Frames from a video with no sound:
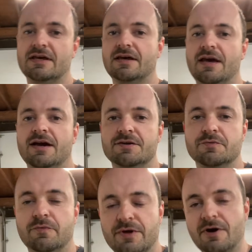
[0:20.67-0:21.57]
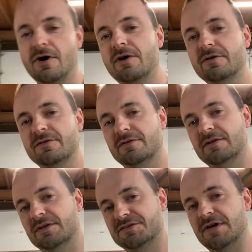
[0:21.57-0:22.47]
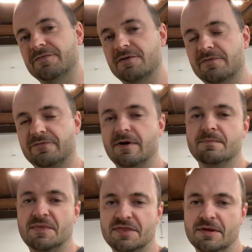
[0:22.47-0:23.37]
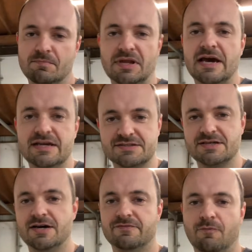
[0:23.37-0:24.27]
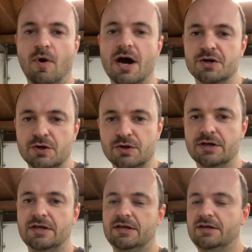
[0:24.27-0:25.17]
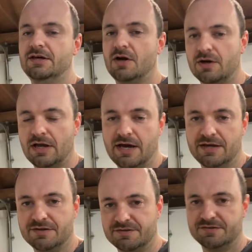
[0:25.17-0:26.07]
and we all suffer from the blight of water in our lines.